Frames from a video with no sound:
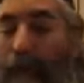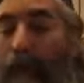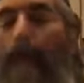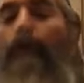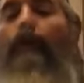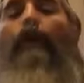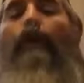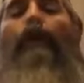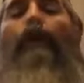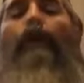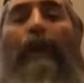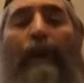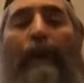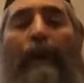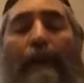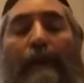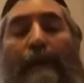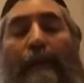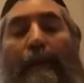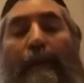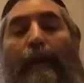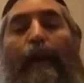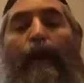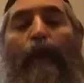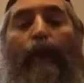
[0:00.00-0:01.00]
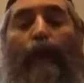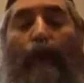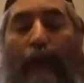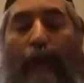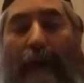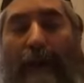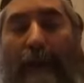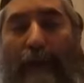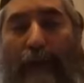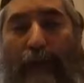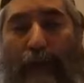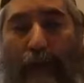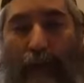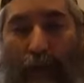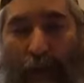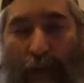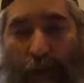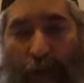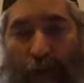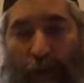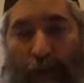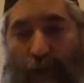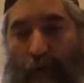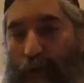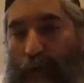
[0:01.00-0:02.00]
the Kol. According to
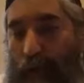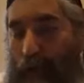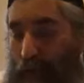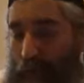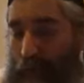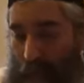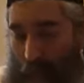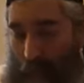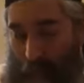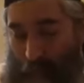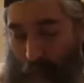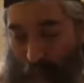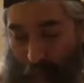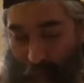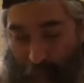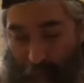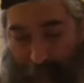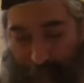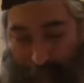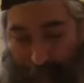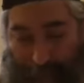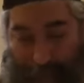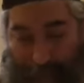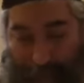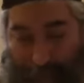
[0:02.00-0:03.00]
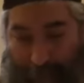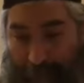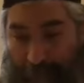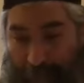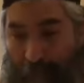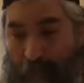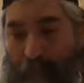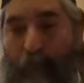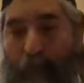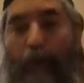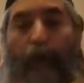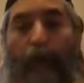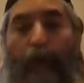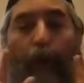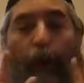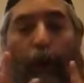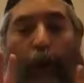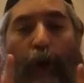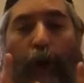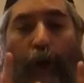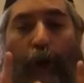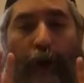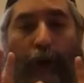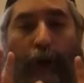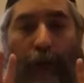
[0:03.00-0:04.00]
the Malbim, the
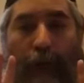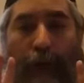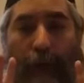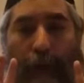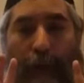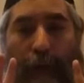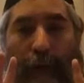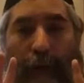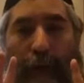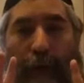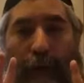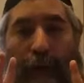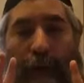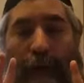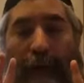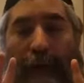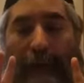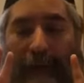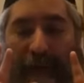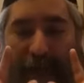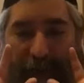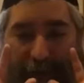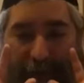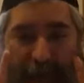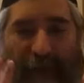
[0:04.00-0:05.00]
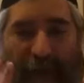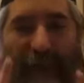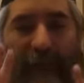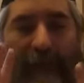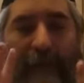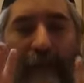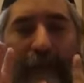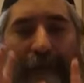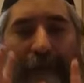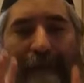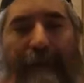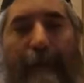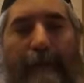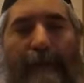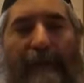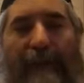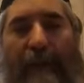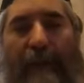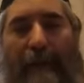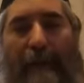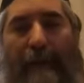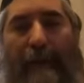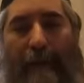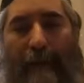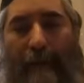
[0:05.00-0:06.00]
Kol is really the
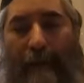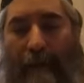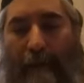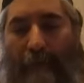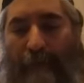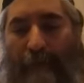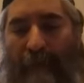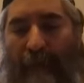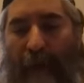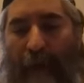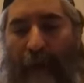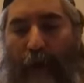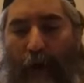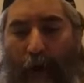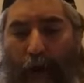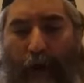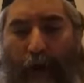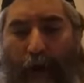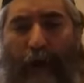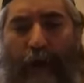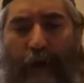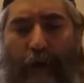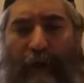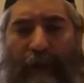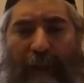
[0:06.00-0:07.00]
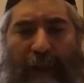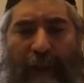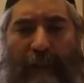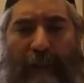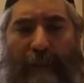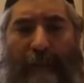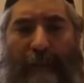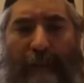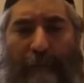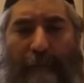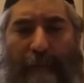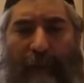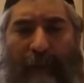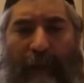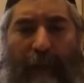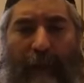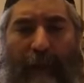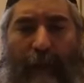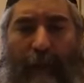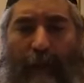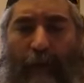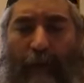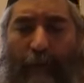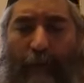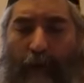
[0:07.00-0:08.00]
subject here. Kol Dodi,
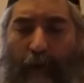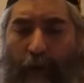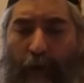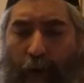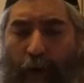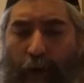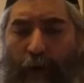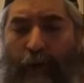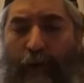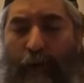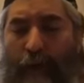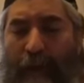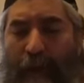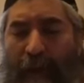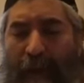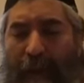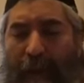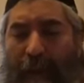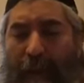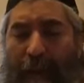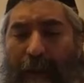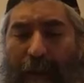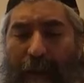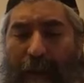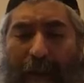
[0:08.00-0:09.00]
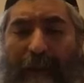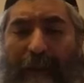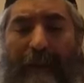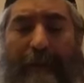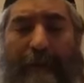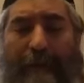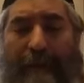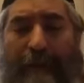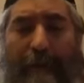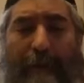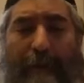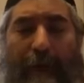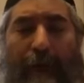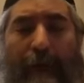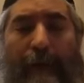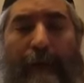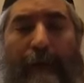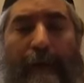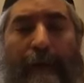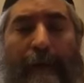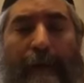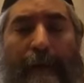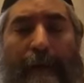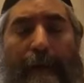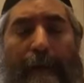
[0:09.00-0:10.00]
the Kol Dodi Hine Zeba.
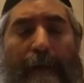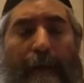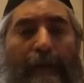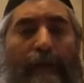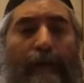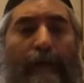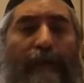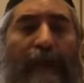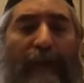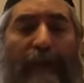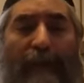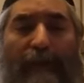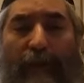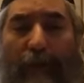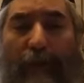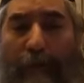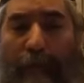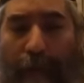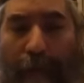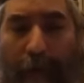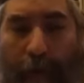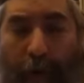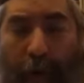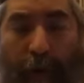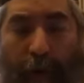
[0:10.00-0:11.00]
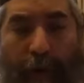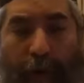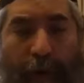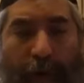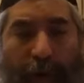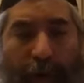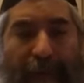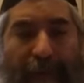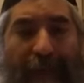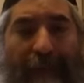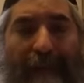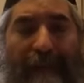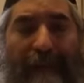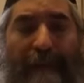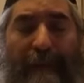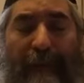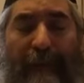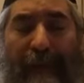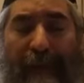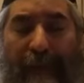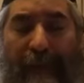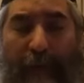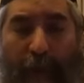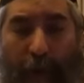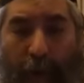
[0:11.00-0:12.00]
So there's a voice that's
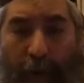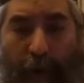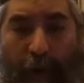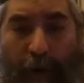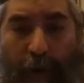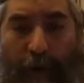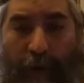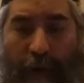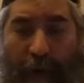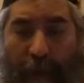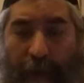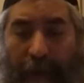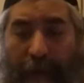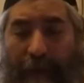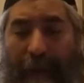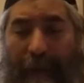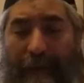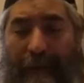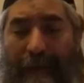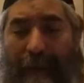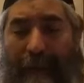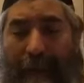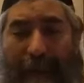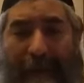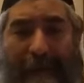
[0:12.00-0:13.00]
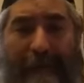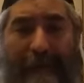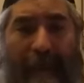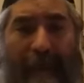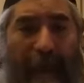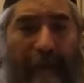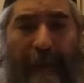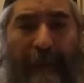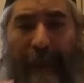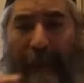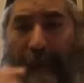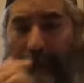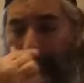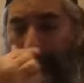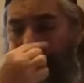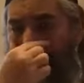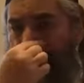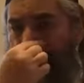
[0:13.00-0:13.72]
being heard that is coming.